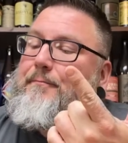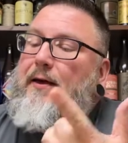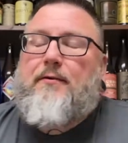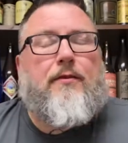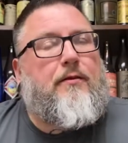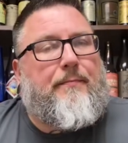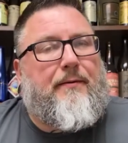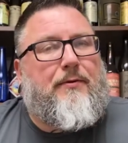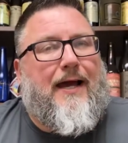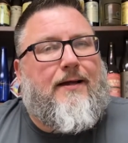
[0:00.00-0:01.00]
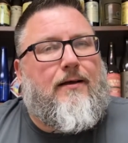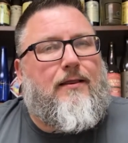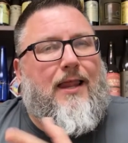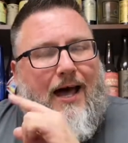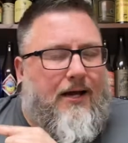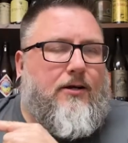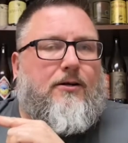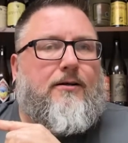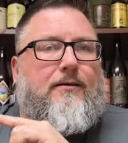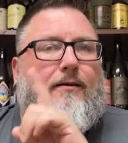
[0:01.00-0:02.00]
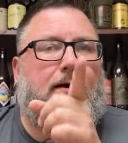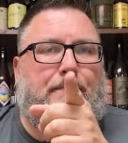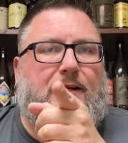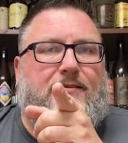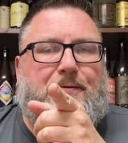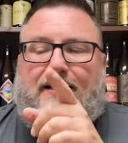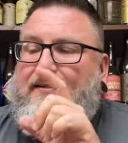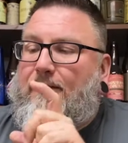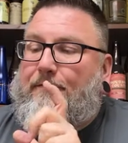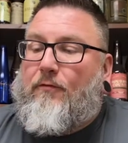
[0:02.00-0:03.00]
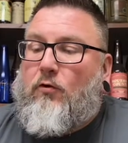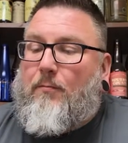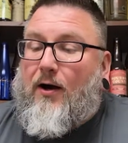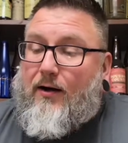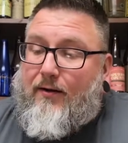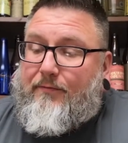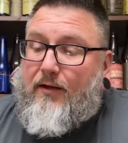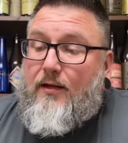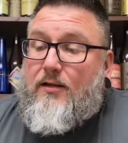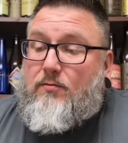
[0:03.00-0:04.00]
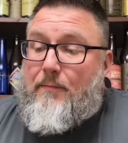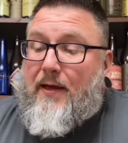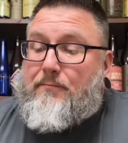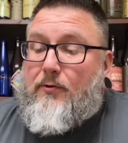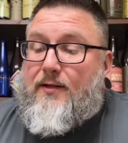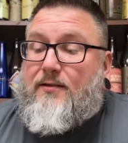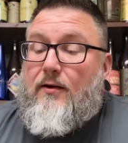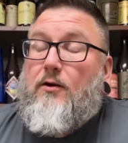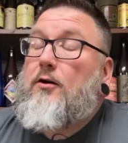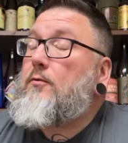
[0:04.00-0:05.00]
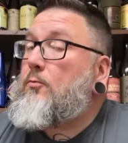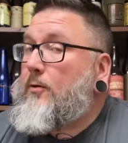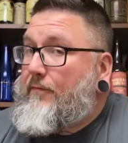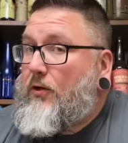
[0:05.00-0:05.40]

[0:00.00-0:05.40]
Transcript: Back with a little bit of black lager up in this piece in the form of Swamp Head Brewing's River